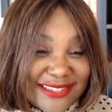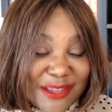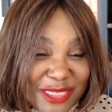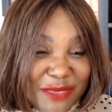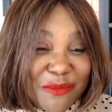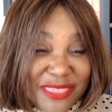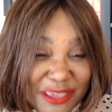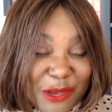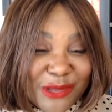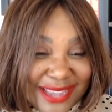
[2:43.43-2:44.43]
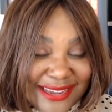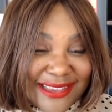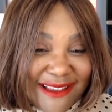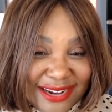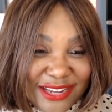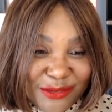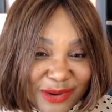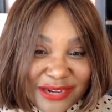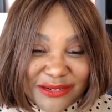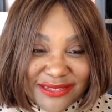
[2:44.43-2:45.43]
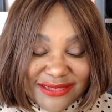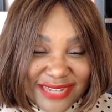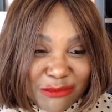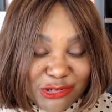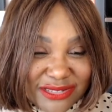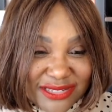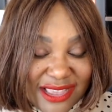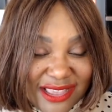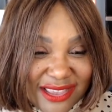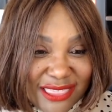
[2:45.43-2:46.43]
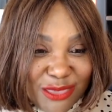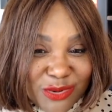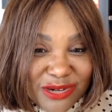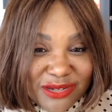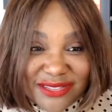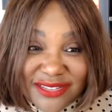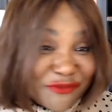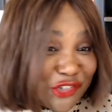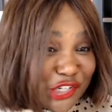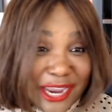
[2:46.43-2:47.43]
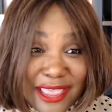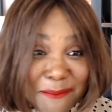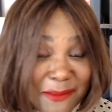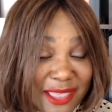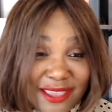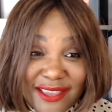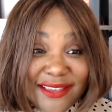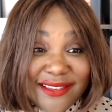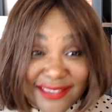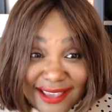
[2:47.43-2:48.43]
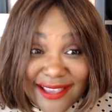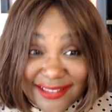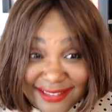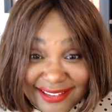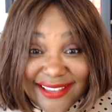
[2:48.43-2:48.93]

some of the most iconic record labels in the world, Def Jam. Yeah,